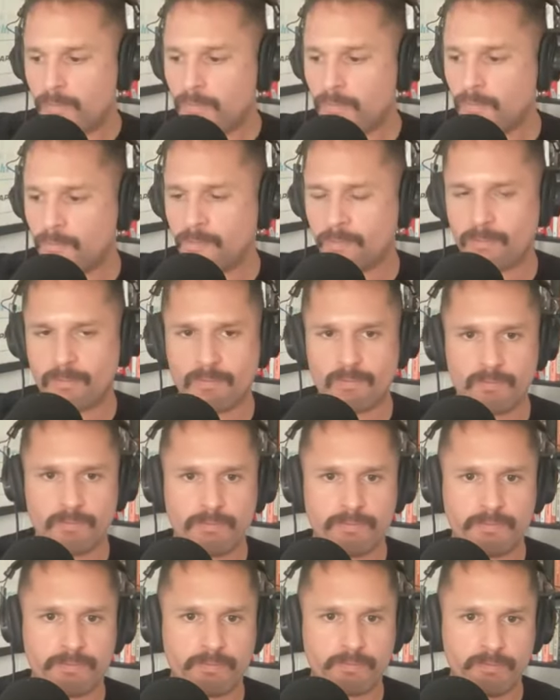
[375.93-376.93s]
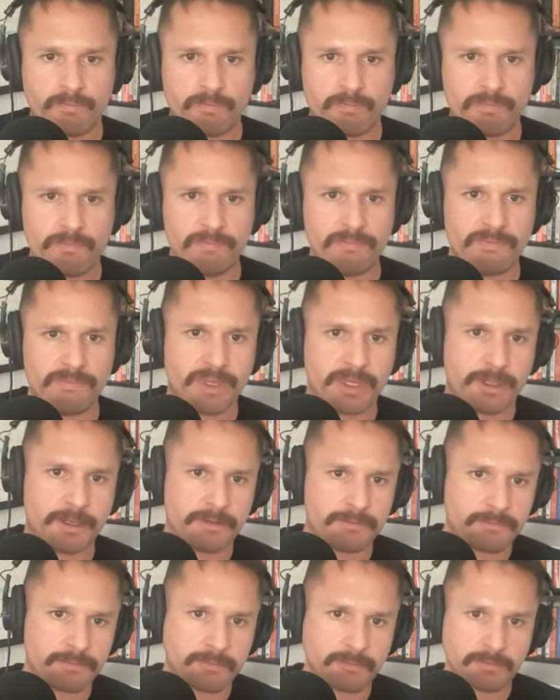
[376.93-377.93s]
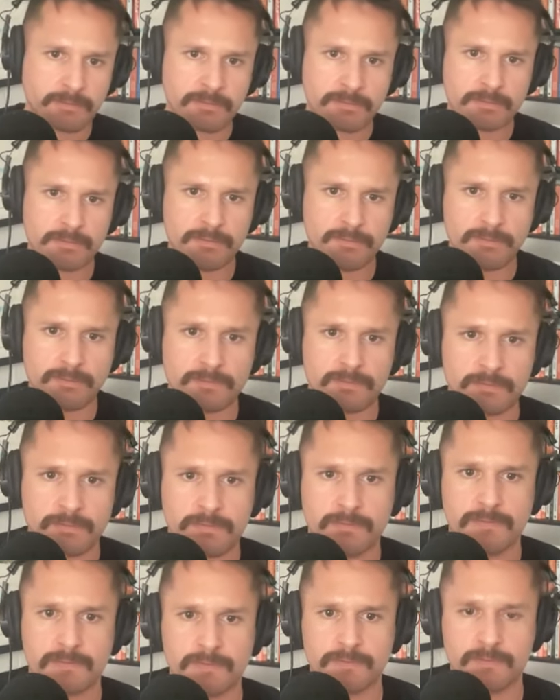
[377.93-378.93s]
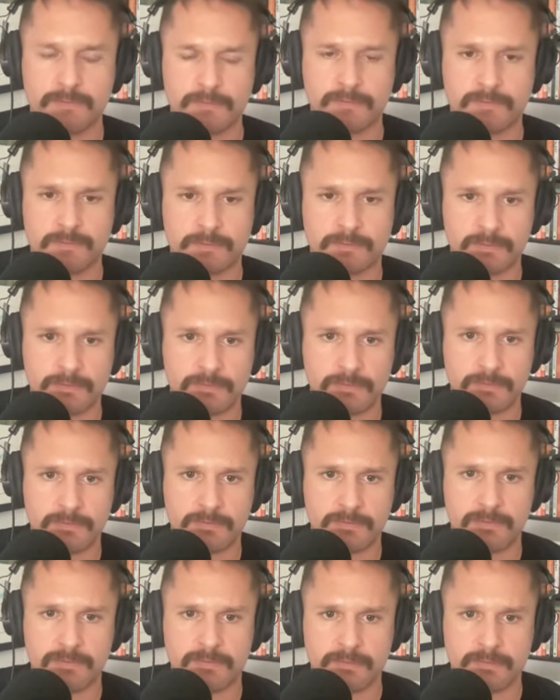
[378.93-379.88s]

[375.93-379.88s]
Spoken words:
[no speech]